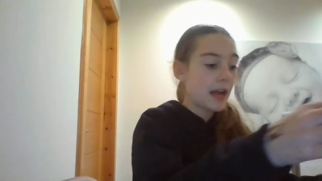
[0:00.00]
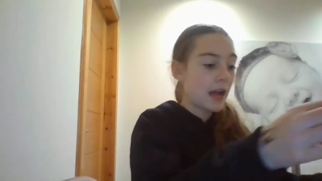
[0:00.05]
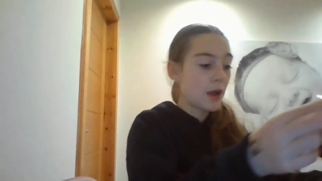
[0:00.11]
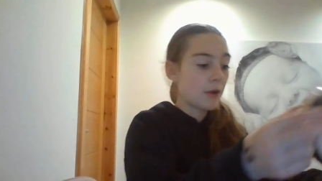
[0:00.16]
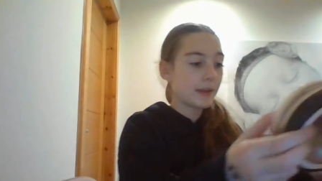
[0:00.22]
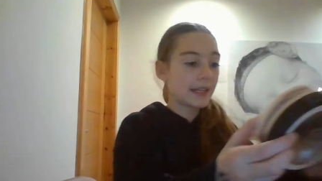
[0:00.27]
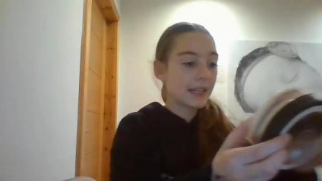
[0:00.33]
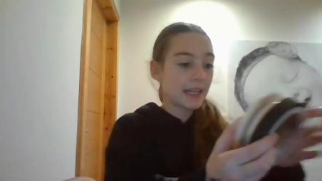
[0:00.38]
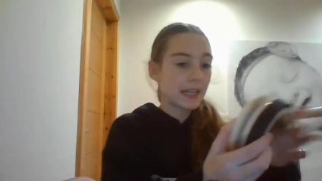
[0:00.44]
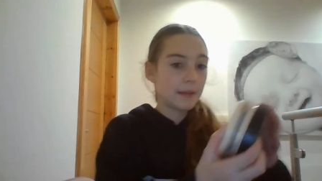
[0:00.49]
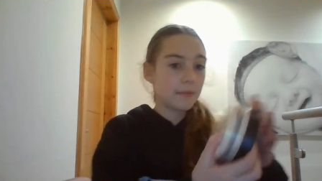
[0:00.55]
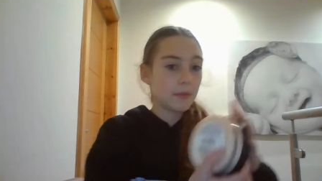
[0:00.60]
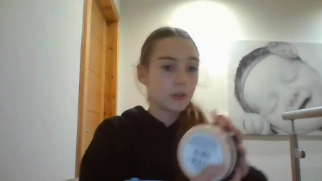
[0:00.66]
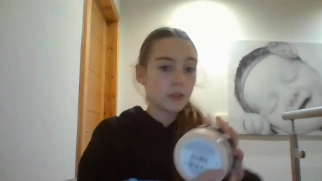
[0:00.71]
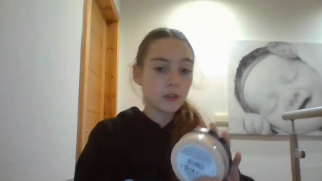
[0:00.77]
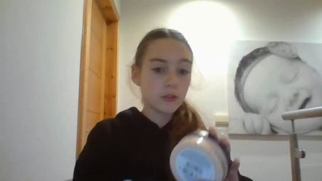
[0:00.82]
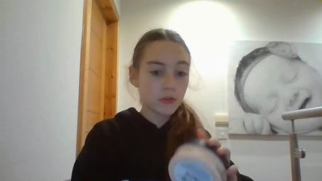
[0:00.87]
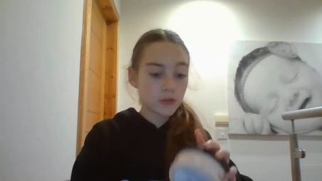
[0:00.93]
how it came,
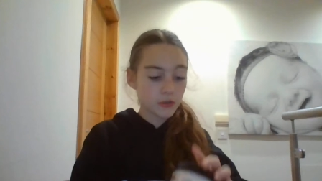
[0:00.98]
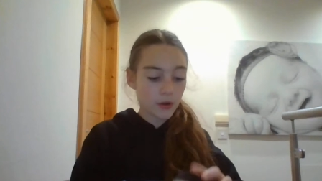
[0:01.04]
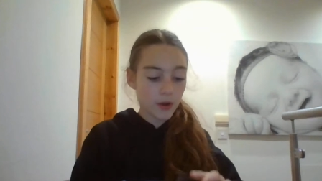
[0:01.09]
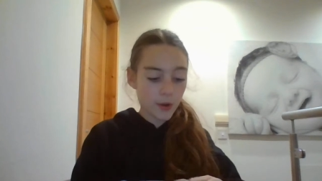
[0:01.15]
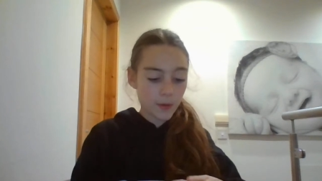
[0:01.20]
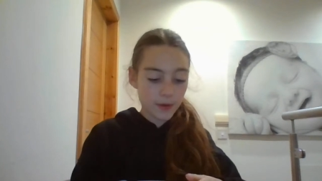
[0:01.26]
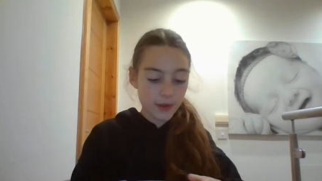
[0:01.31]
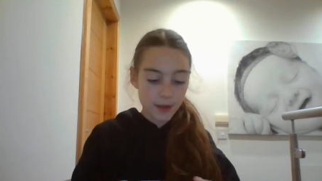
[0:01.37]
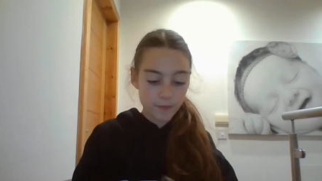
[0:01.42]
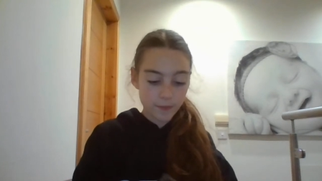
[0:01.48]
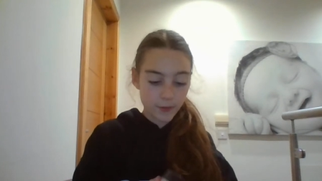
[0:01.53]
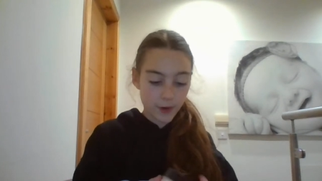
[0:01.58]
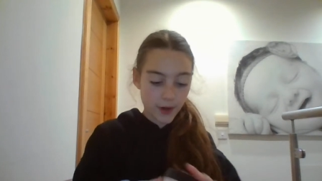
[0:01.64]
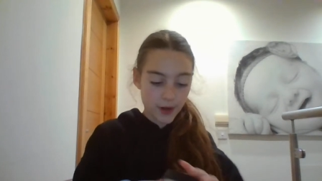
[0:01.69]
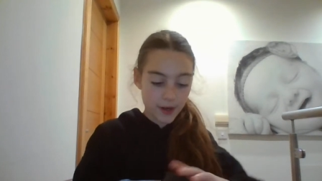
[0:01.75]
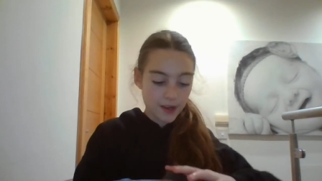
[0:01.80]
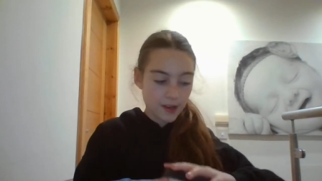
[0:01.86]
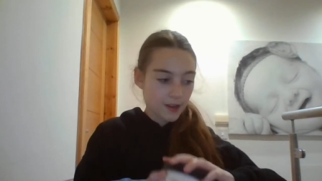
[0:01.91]
and you saw how it came,
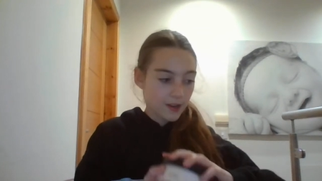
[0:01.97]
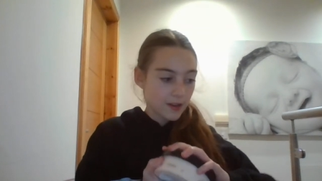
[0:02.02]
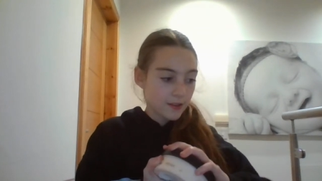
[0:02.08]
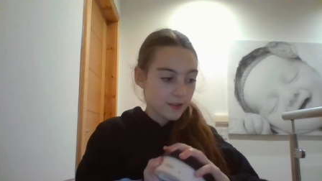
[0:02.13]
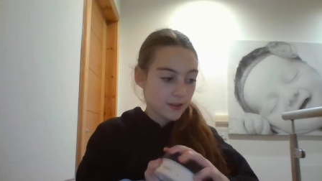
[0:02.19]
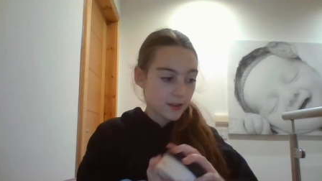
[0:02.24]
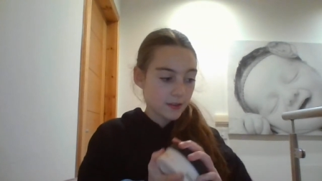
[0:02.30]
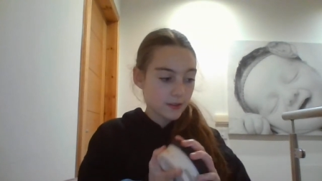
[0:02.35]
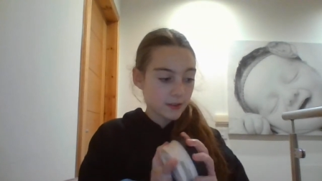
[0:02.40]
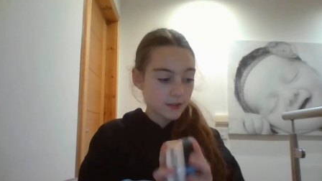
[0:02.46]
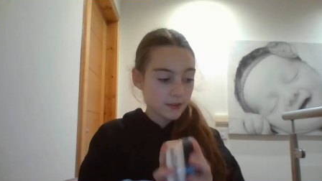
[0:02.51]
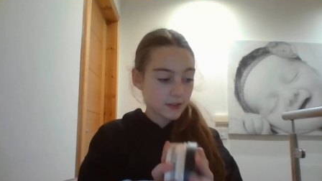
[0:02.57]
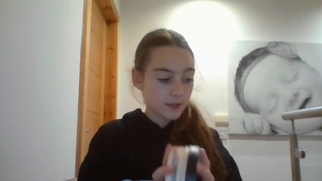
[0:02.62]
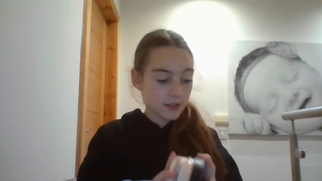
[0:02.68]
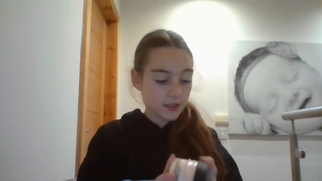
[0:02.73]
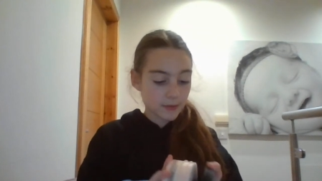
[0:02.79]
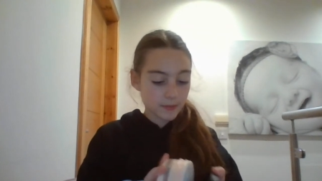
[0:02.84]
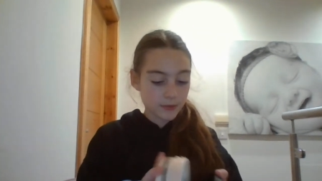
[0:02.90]
right? This is the
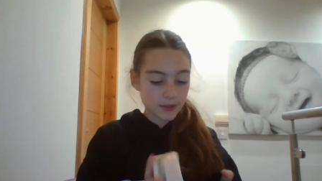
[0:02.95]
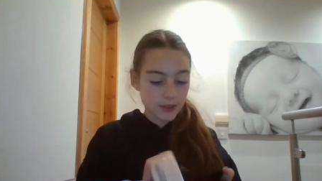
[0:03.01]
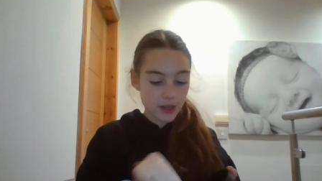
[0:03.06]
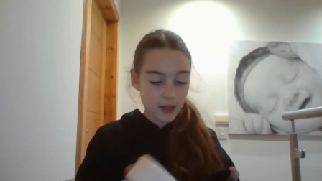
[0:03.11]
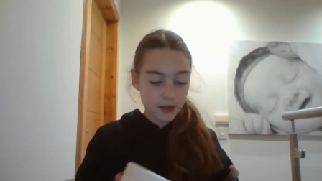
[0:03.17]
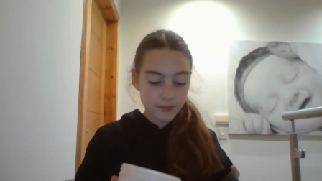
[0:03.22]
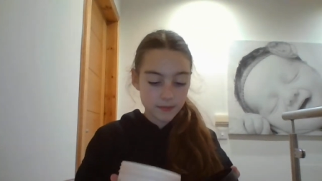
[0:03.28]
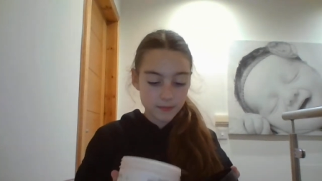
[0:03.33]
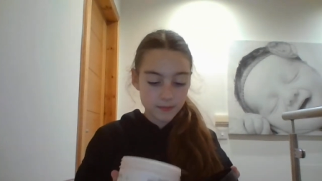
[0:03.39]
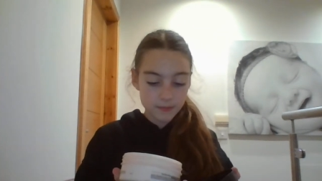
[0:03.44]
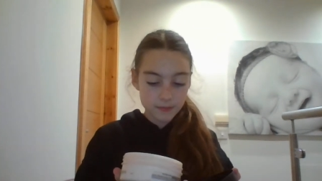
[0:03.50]
same scent.